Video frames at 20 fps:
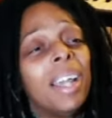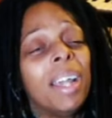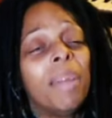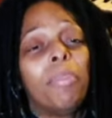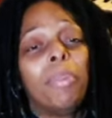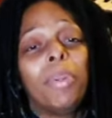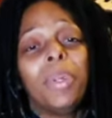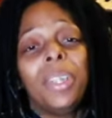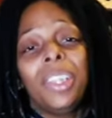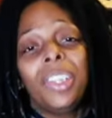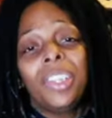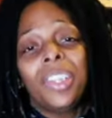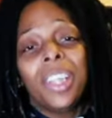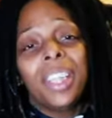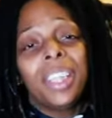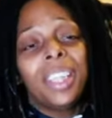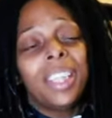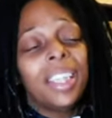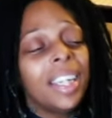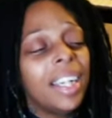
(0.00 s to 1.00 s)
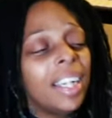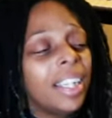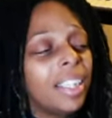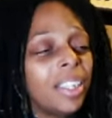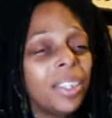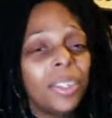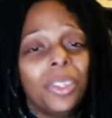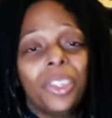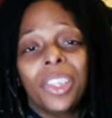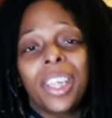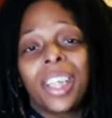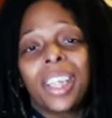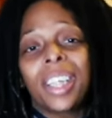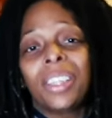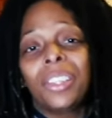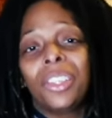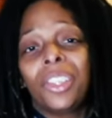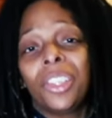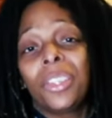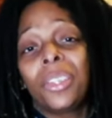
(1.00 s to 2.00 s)
Appreciate that. Go check
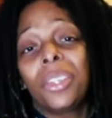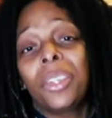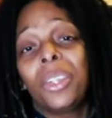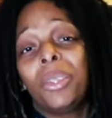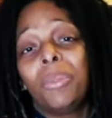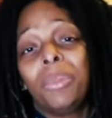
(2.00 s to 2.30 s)
out gerald